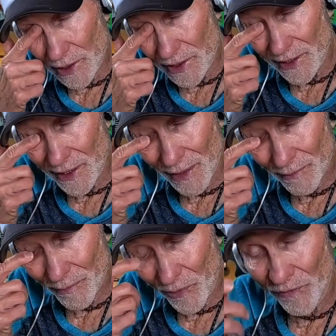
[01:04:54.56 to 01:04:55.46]
is the
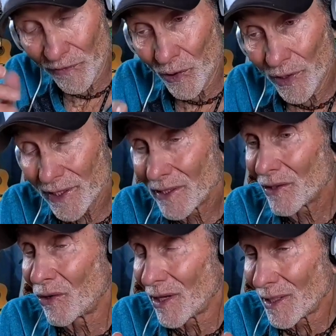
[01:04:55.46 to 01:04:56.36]
perverted
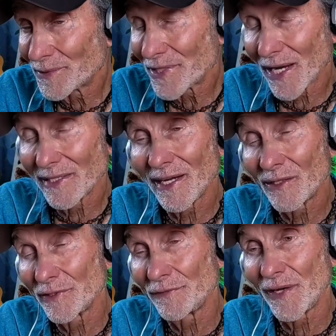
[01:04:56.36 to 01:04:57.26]
or upside
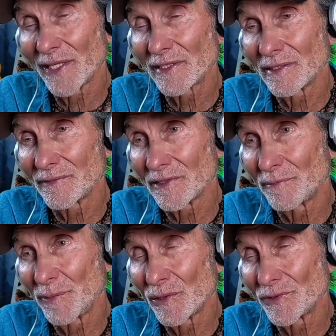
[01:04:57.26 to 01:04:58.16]
down reflection of the
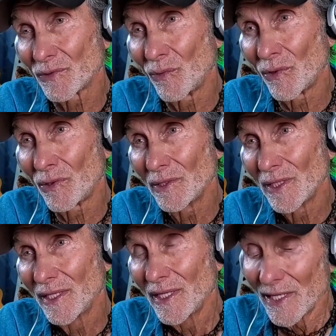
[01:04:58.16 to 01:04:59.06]
spiritual world,
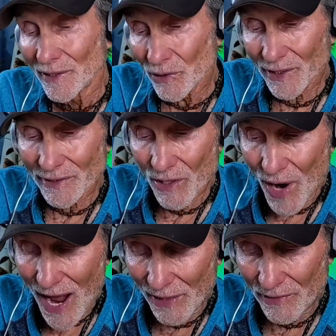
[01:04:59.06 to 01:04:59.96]
you can know
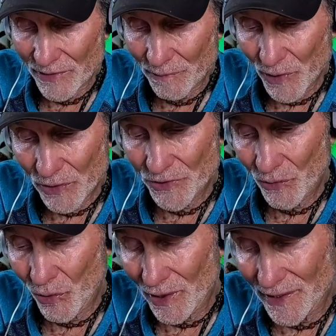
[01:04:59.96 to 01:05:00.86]
how the
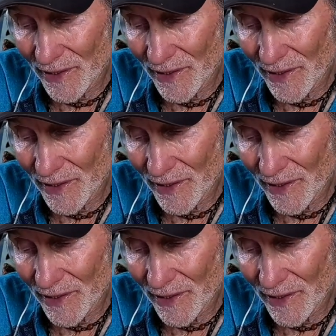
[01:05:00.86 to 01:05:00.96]
spiritual world